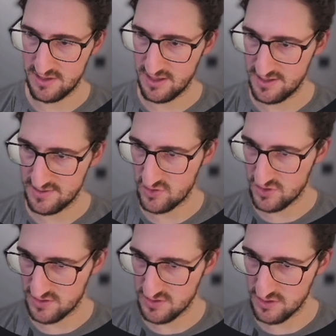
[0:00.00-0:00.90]
let's
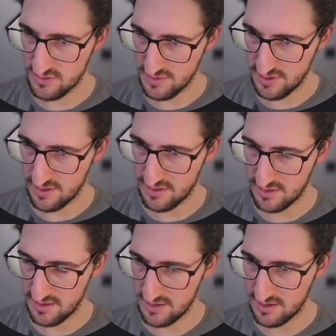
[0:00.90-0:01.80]
just go with
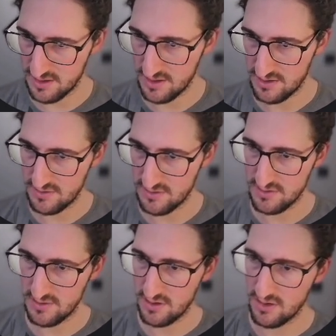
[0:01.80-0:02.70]

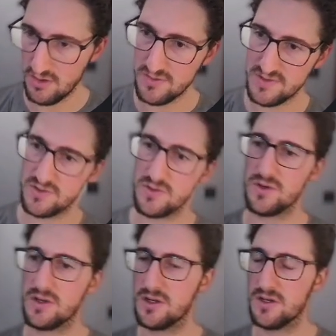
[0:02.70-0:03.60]
loads
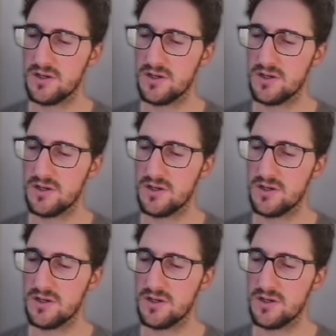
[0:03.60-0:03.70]
took.